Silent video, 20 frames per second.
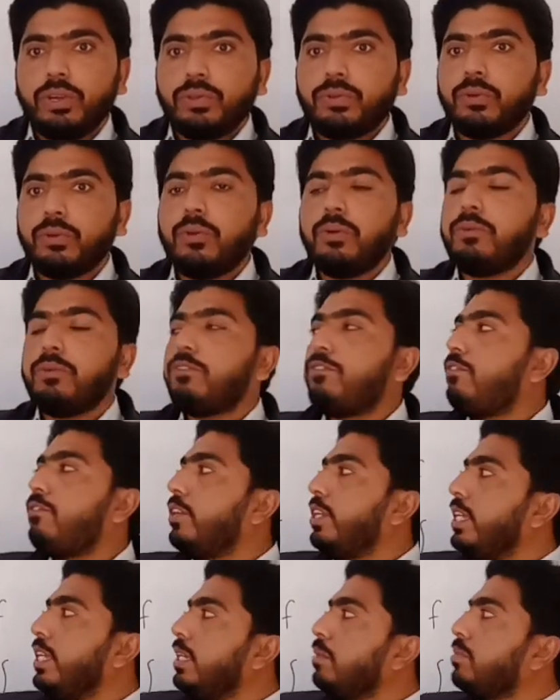So
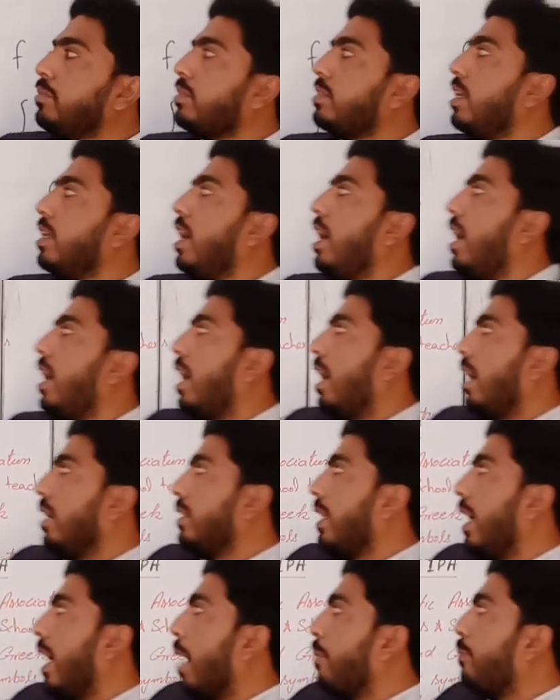phonemes are
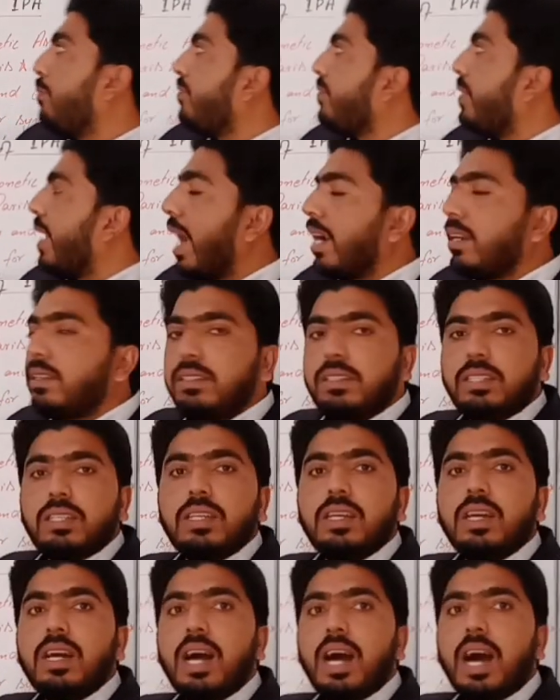the abstract
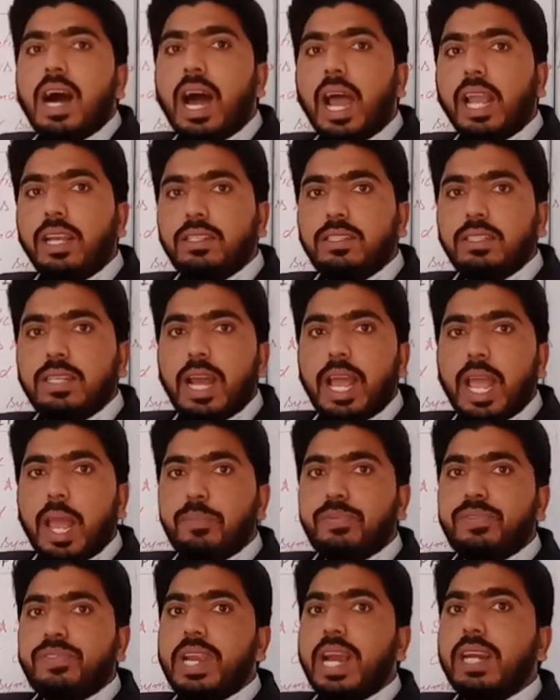idea,
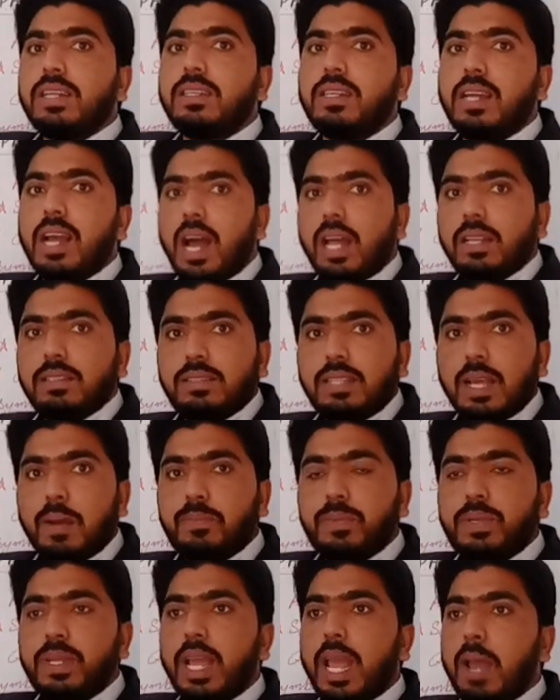abstract
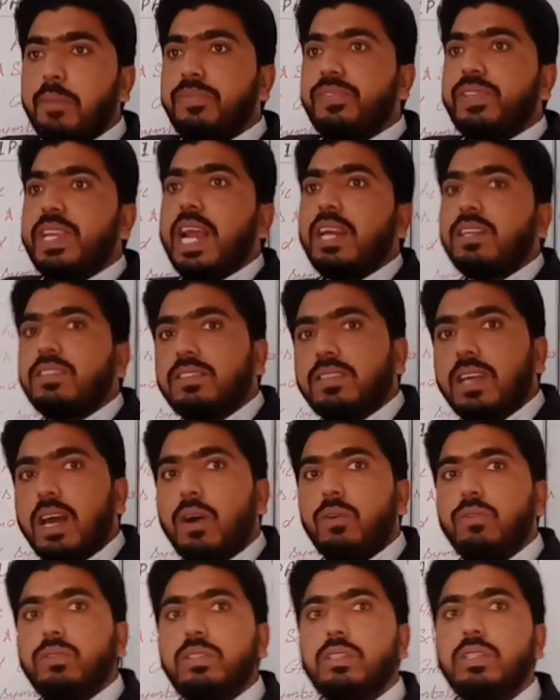concept, abstract
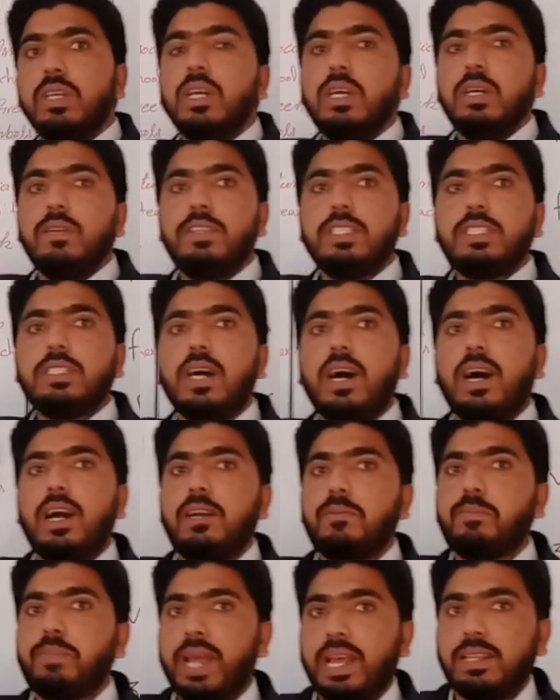sounds which
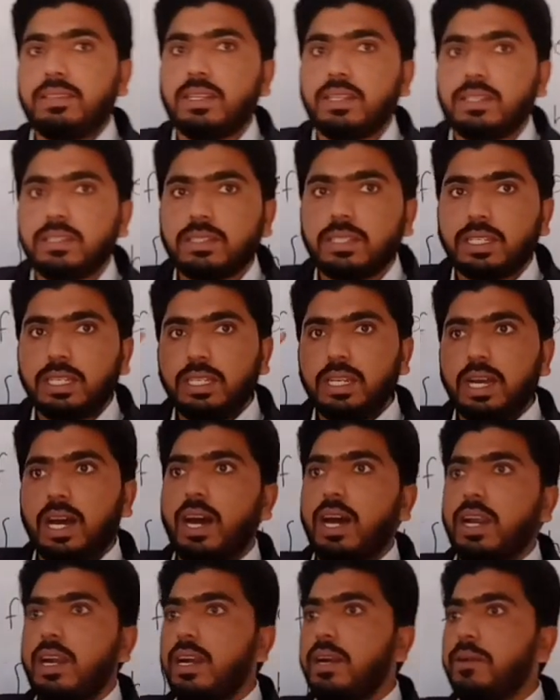are present in
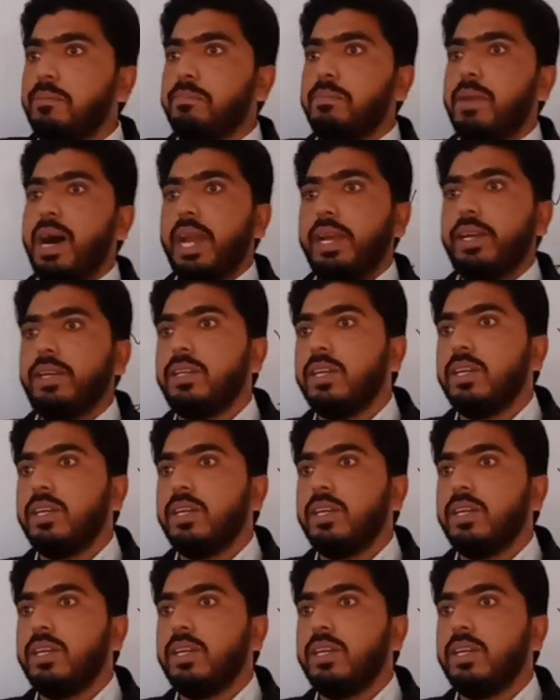our mind.